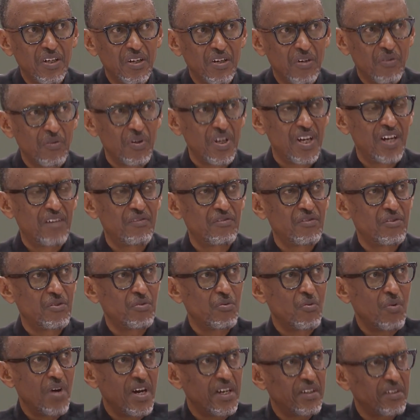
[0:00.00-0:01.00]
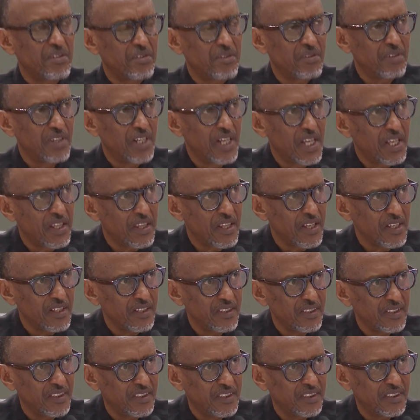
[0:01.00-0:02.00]
We have to work together,
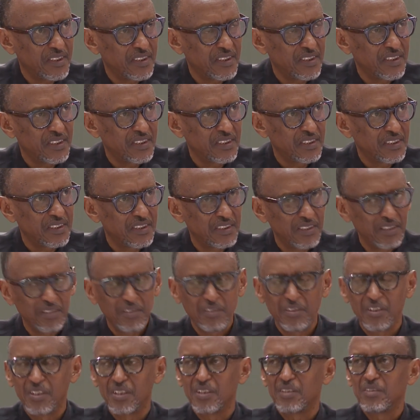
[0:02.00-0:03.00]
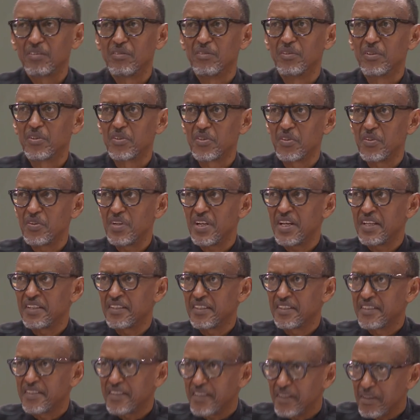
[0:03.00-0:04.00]
not only as
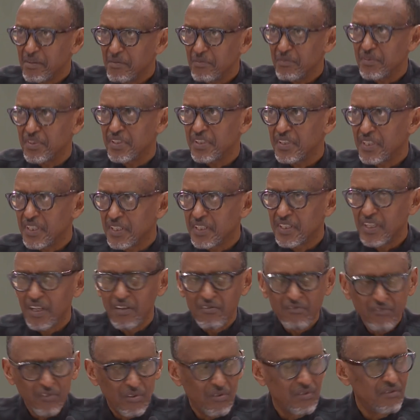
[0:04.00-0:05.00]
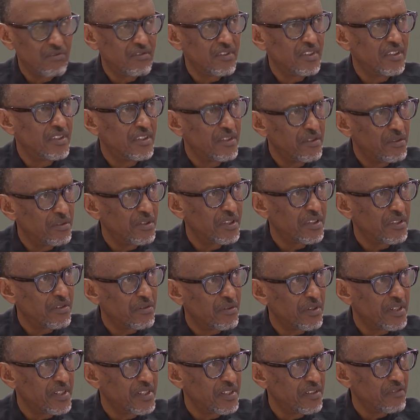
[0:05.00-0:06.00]
teams that are involved in doing
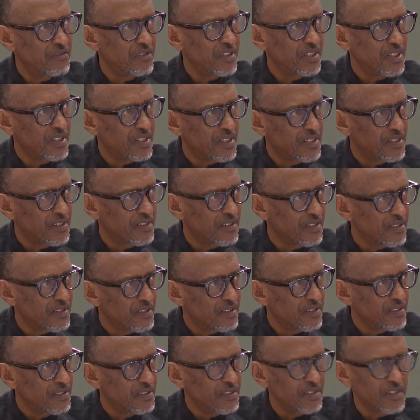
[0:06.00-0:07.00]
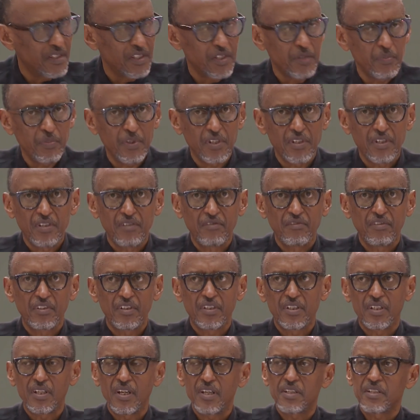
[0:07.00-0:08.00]
whatever
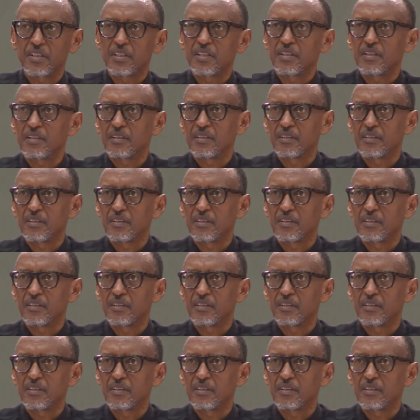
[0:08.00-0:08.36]
specific task,